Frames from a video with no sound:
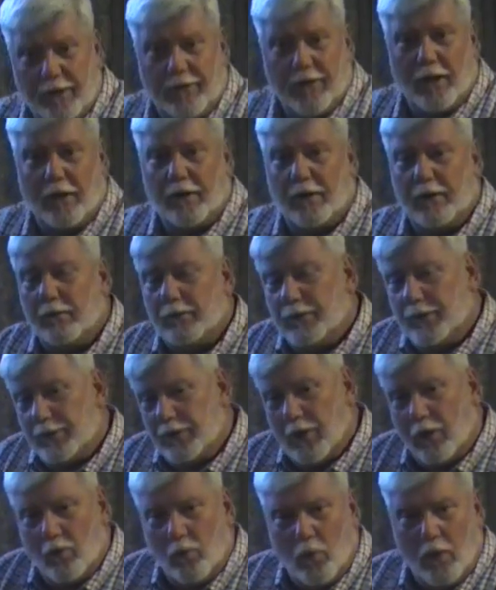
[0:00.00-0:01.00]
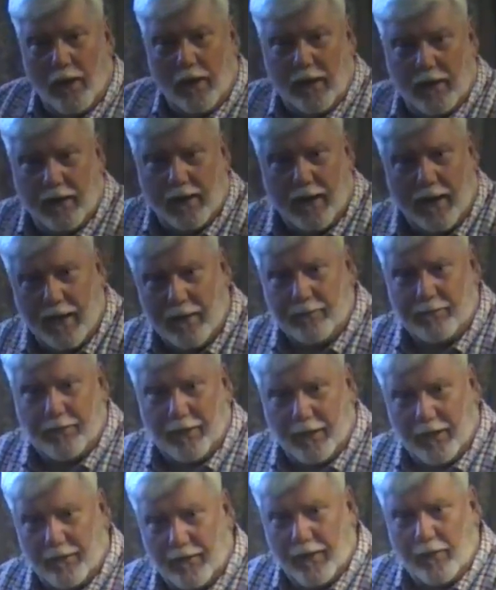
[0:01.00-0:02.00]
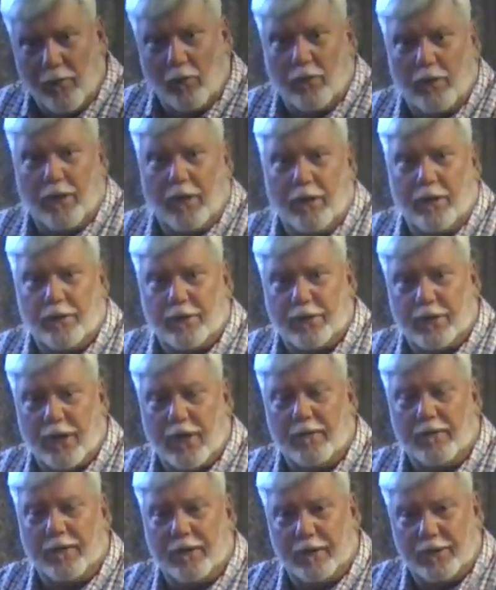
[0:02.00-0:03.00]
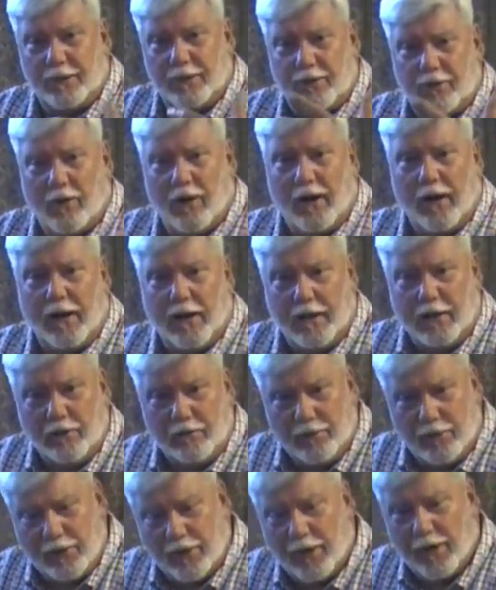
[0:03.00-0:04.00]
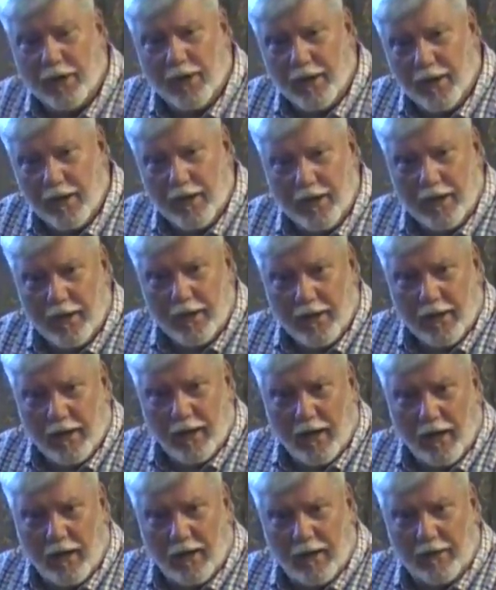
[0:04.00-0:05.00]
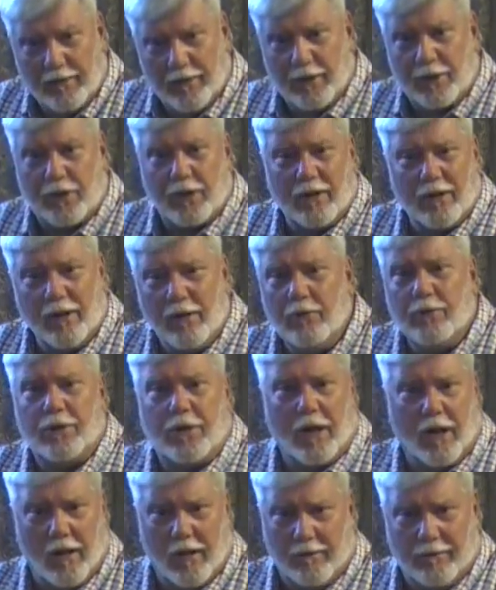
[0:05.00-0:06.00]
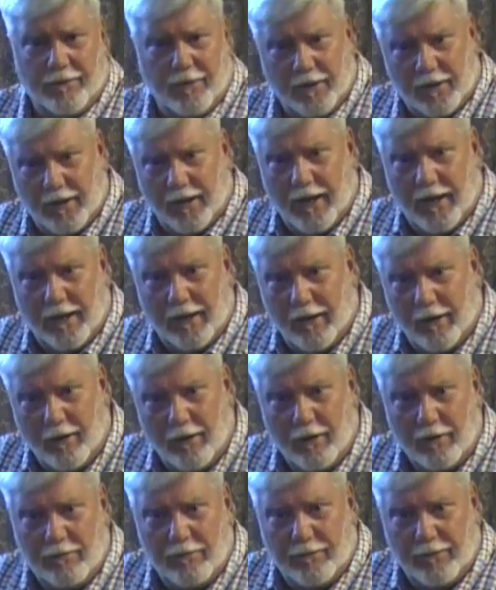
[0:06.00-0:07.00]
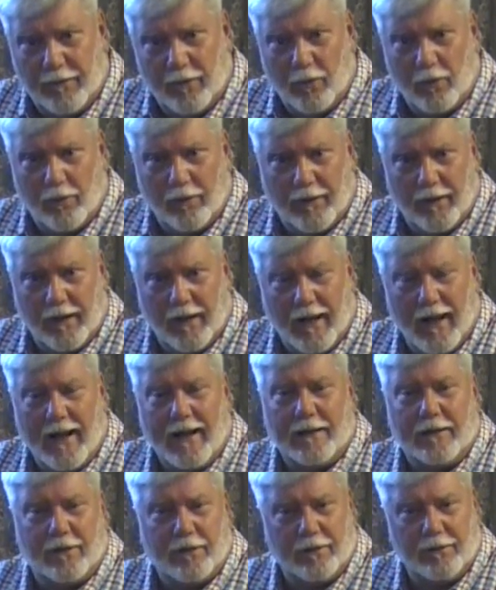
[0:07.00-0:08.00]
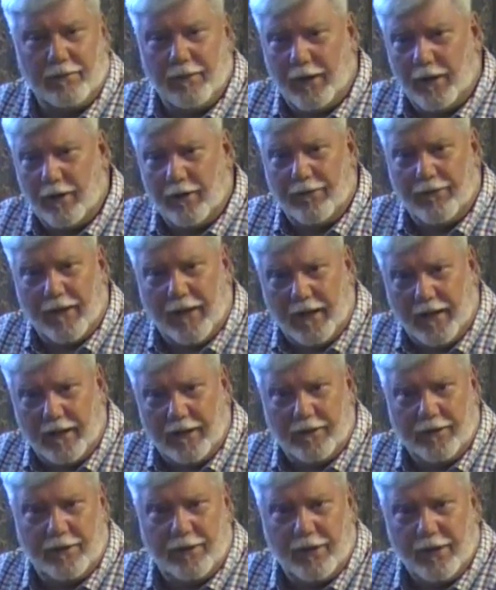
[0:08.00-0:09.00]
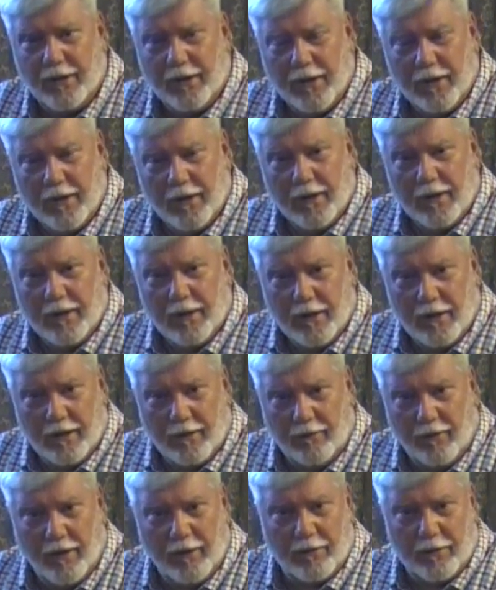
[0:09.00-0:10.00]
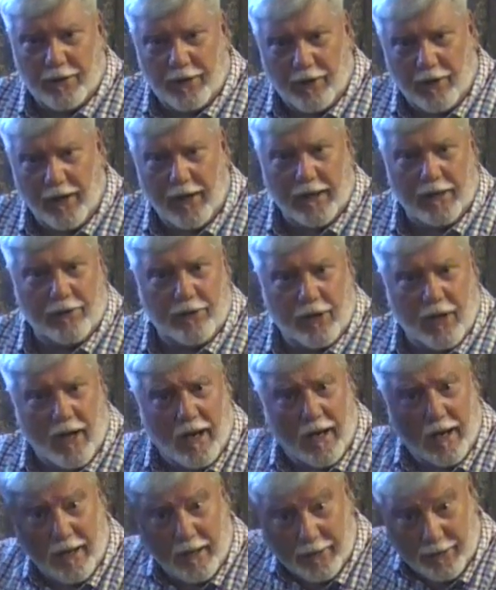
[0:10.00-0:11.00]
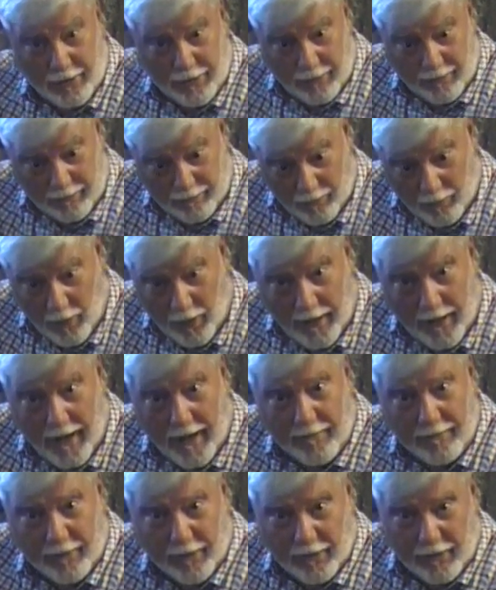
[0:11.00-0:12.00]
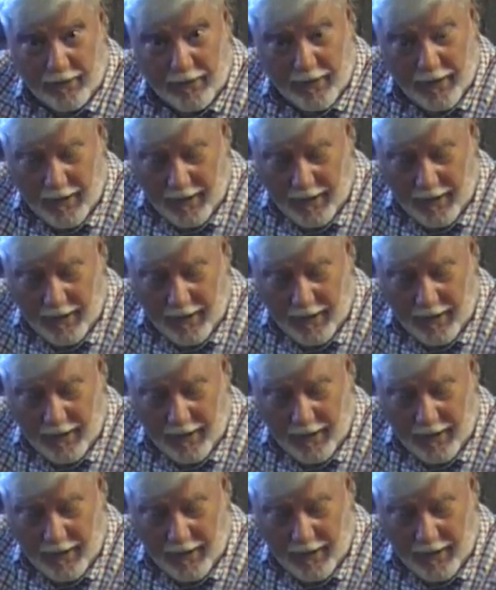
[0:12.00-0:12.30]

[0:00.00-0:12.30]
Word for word: thought it was so way out there. They wanted to hear some of this strange, uh, this new stuff that they had heard before. They liked to hear things, rather strange gods or whatever.